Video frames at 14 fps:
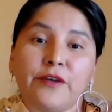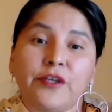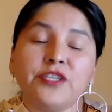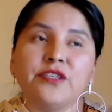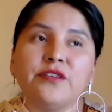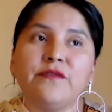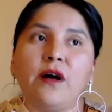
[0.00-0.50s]

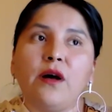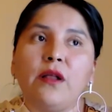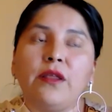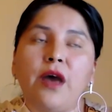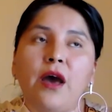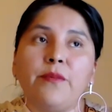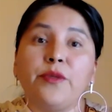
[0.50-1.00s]
First of
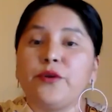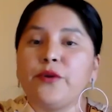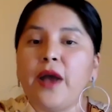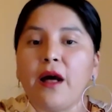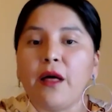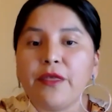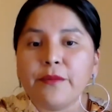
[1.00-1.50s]
all, um, through
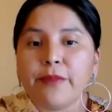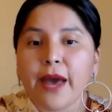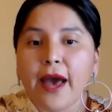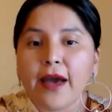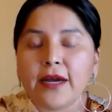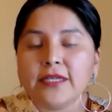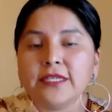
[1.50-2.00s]
health
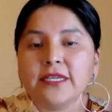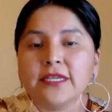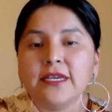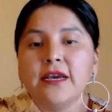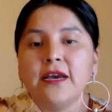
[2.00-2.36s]
impacts.